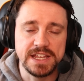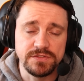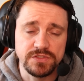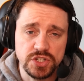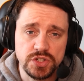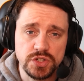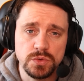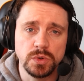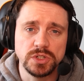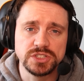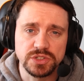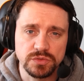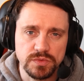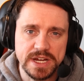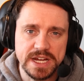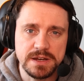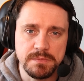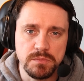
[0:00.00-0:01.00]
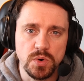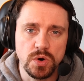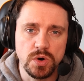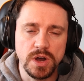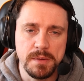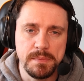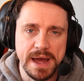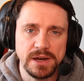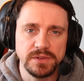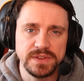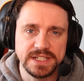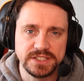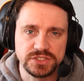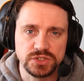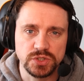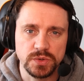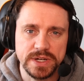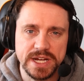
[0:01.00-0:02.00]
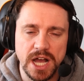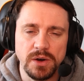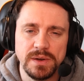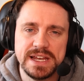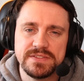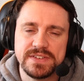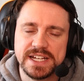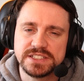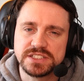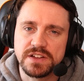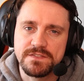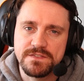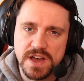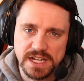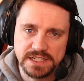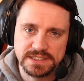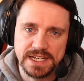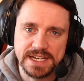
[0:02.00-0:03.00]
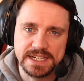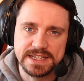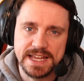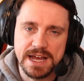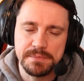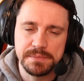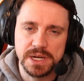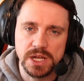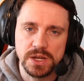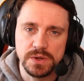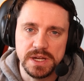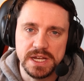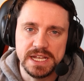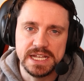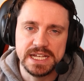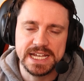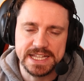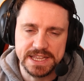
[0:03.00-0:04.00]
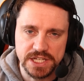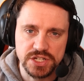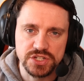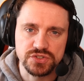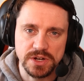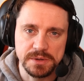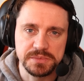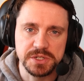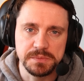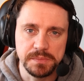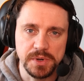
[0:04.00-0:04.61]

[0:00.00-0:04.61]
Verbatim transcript: If you do want to read more about this story, I'll leave it as the first link down below in the description